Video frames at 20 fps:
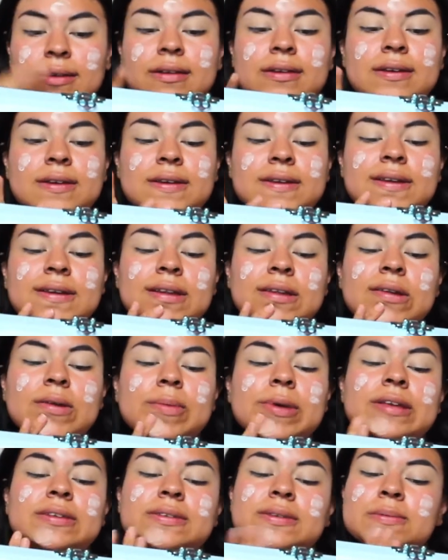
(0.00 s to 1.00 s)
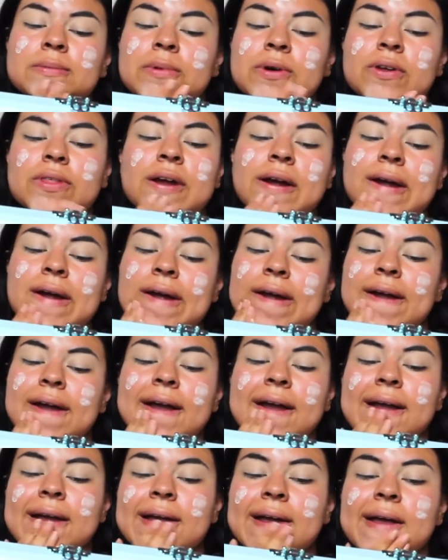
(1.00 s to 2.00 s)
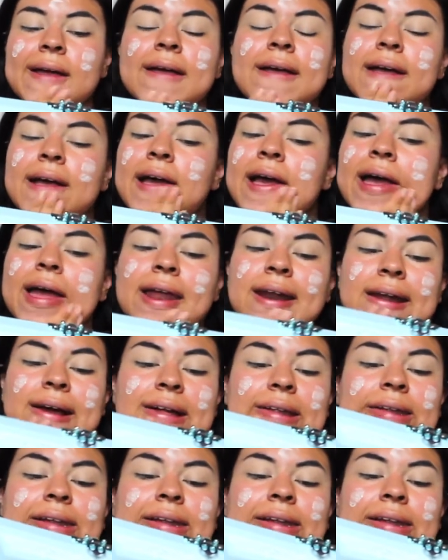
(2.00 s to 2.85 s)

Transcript: Just a little bit smoother and